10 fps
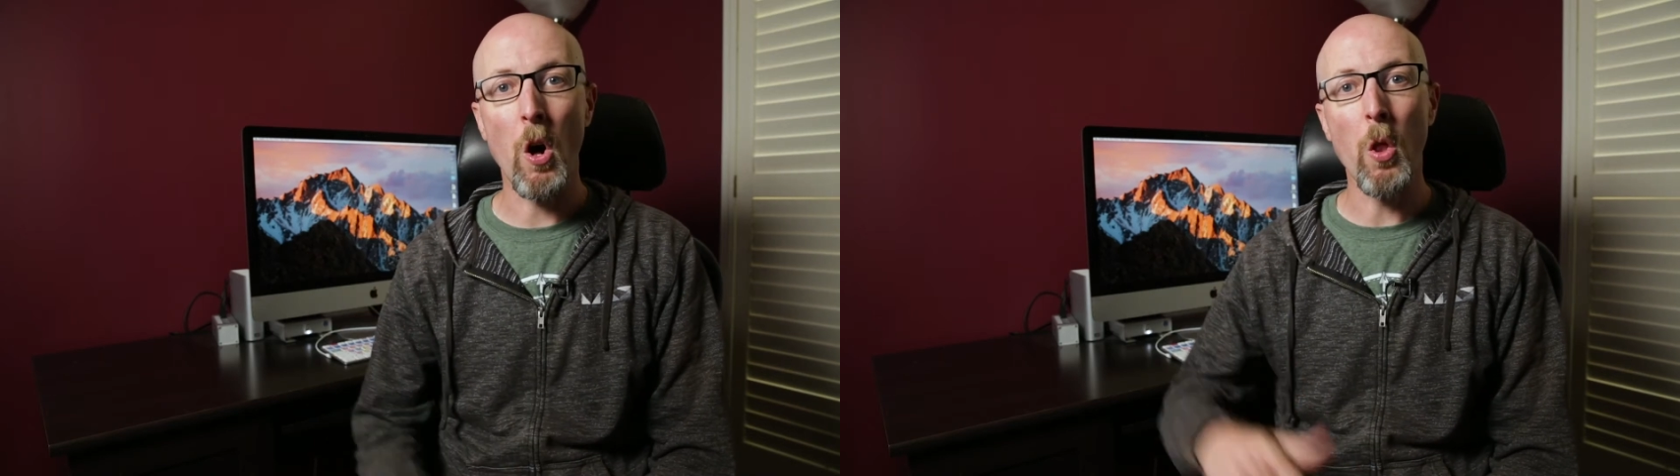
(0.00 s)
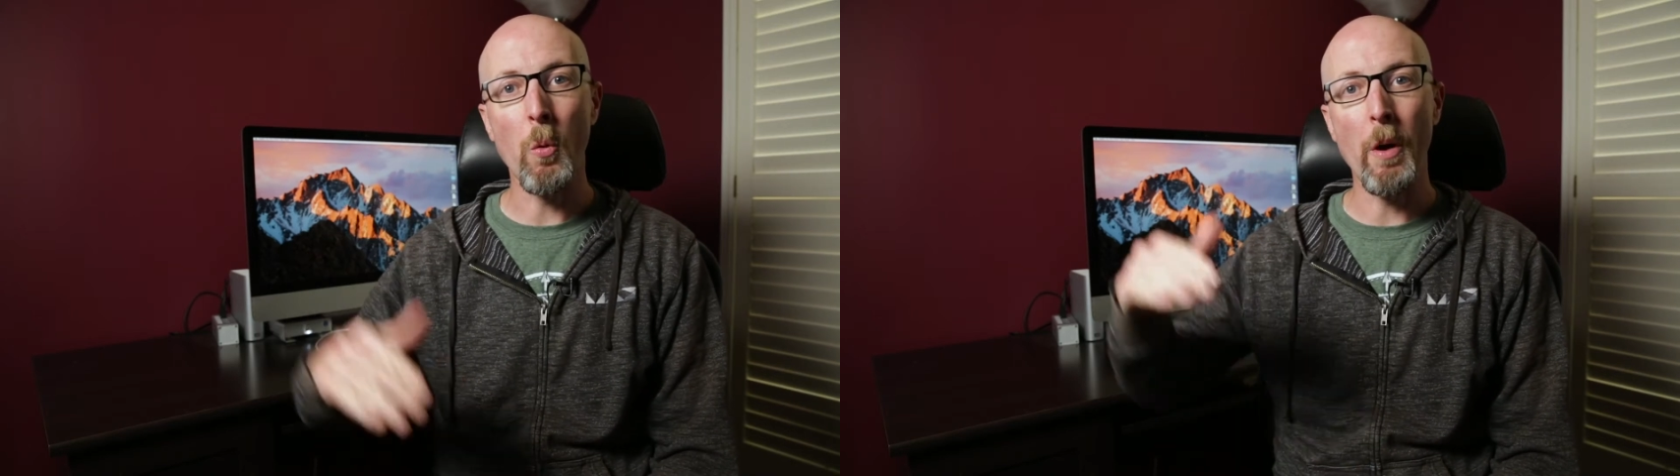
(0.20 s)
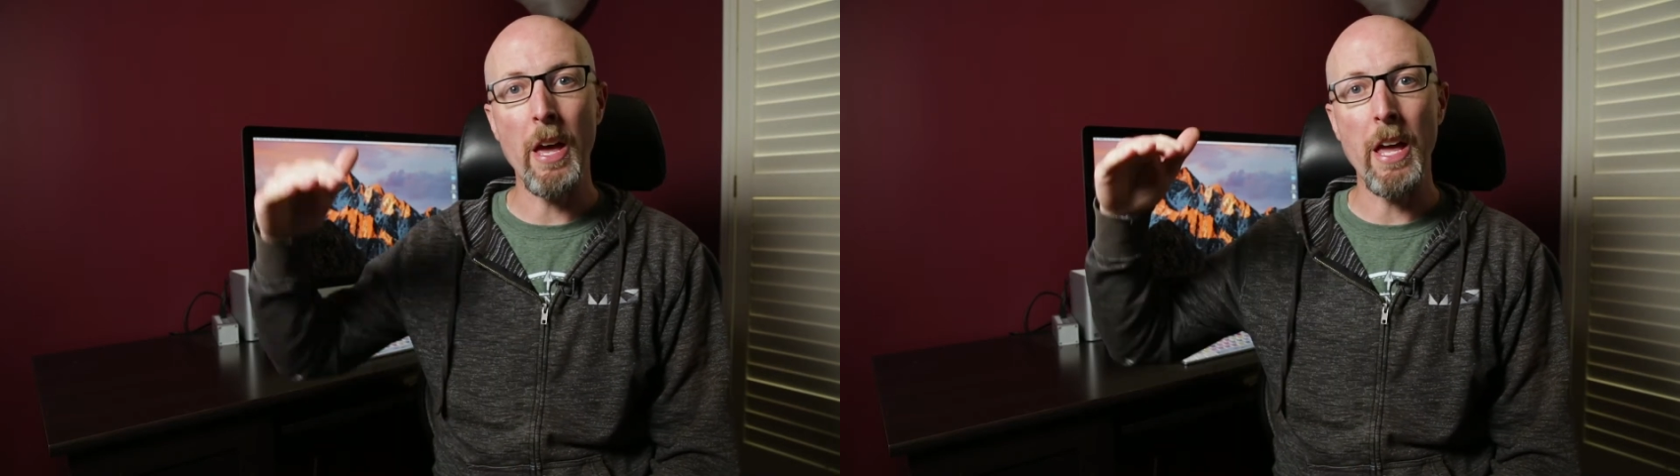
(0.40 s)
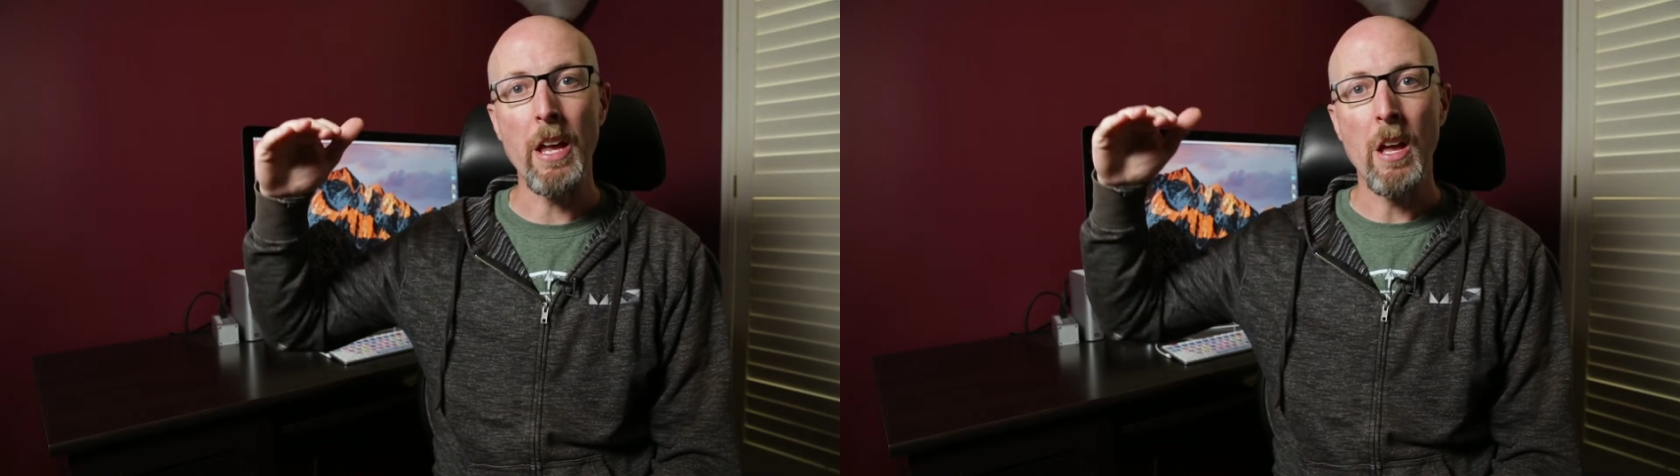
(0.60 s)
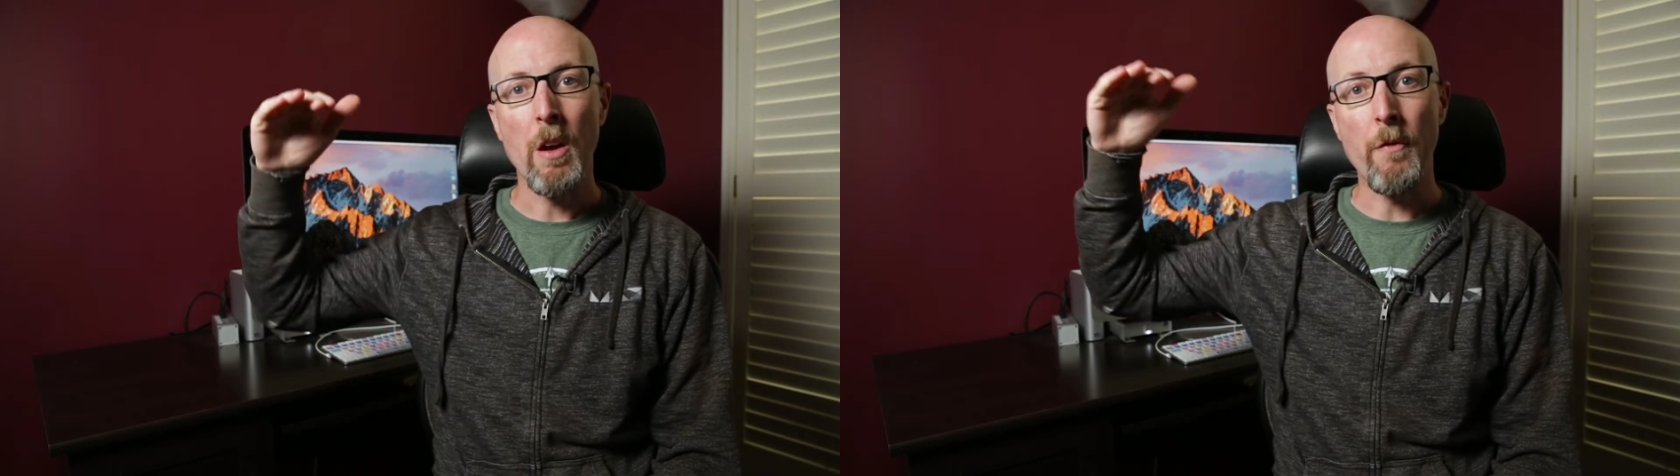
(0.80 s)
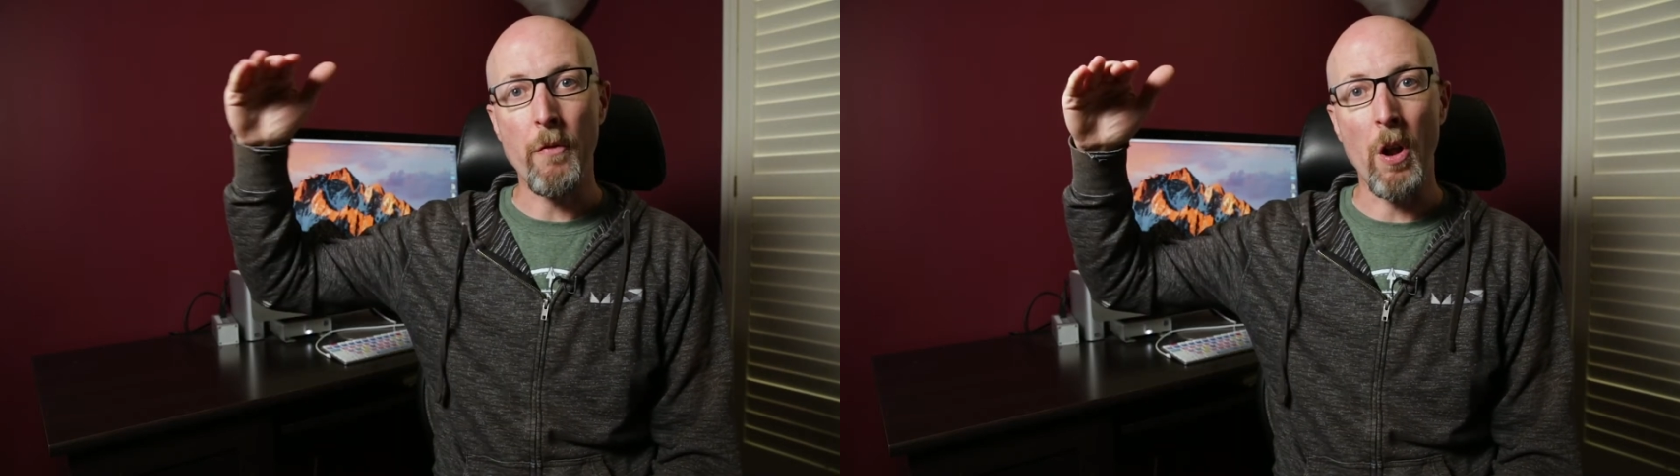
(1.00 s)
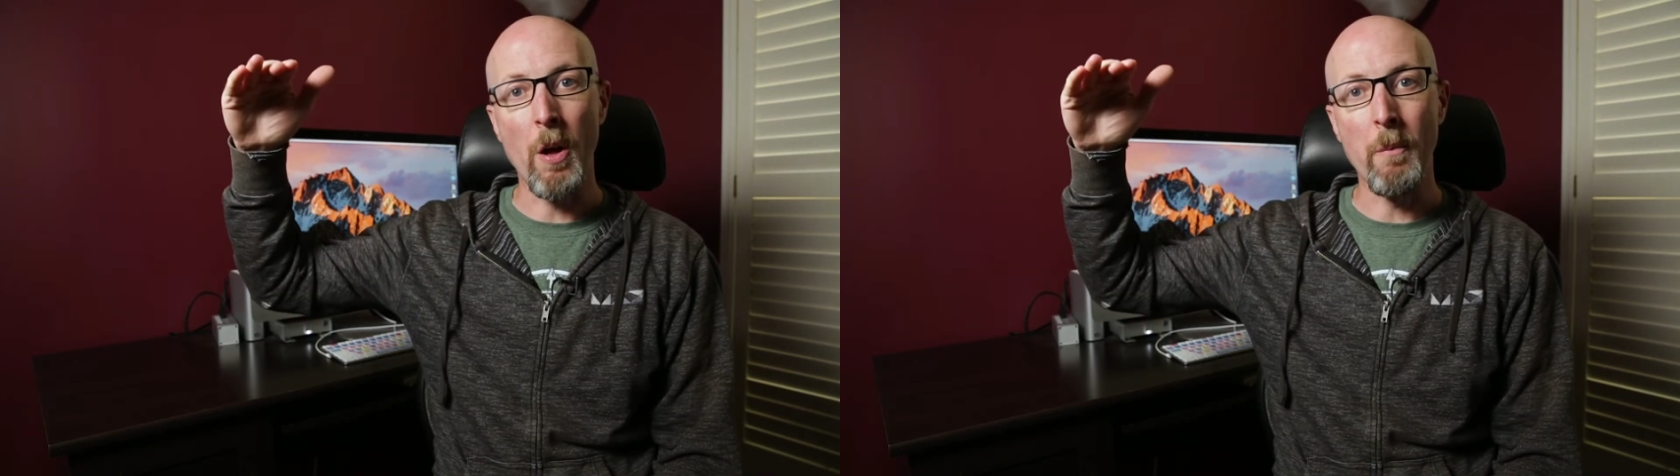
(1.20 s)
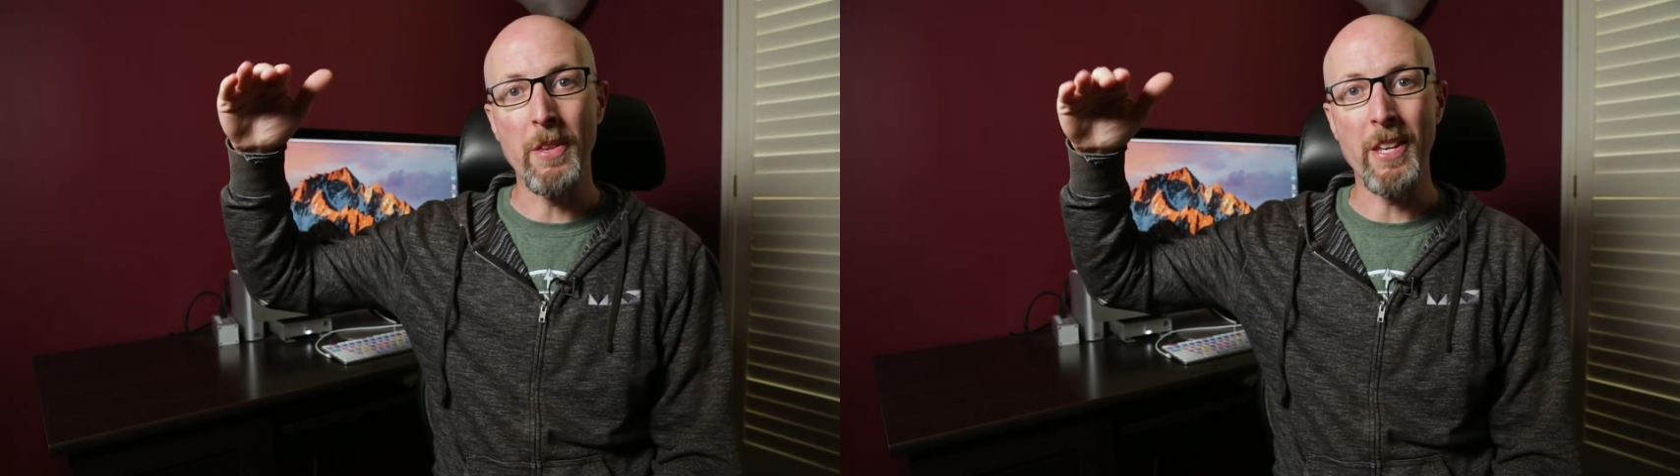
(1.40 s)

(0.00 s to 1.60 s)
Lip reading: all the way from